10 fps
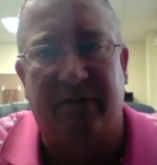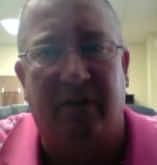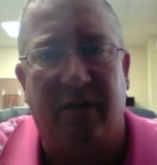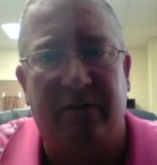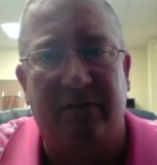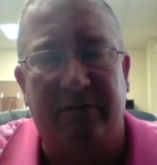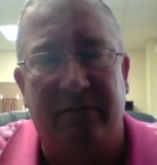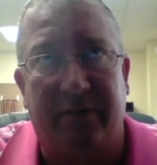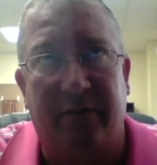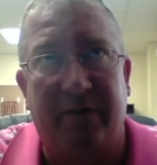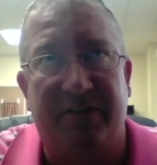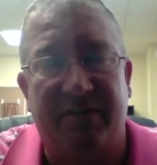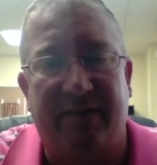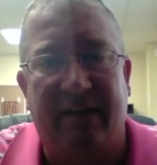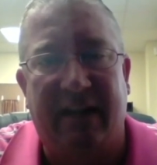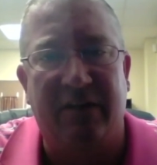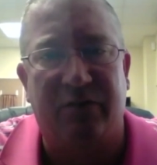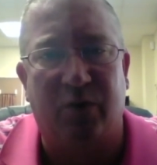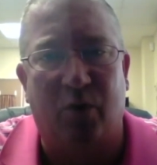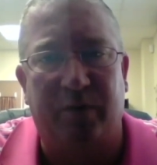are 137 days
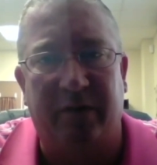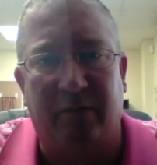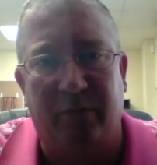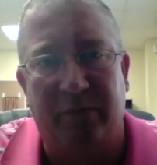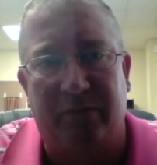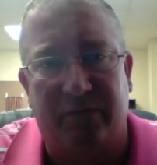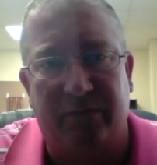old, and the roots